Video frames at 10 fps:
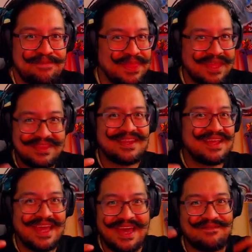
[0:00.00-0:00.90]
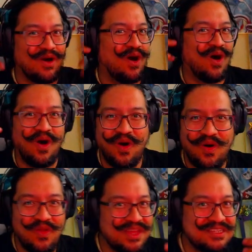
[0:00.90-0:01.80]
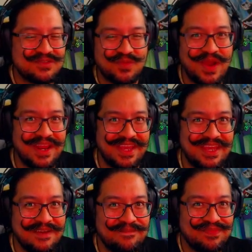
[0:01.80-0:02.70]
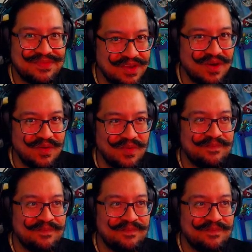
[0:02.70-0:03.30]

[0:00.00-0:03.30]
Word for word: They didn't have all this ready to go.